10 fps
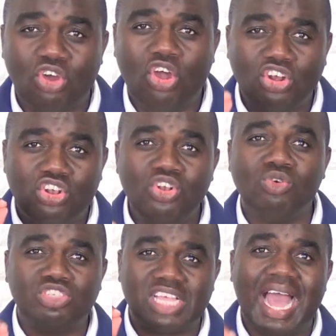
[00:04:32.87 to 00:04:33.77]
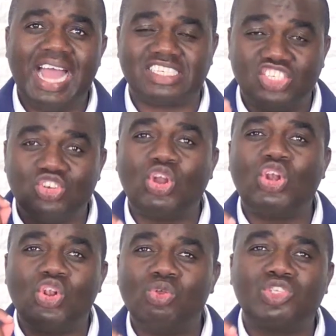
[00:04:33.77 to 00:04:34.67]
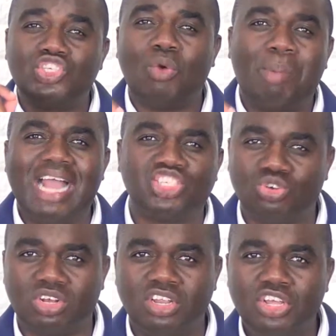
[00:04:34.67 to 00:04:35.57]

don't lose heart. Don't lose your passion.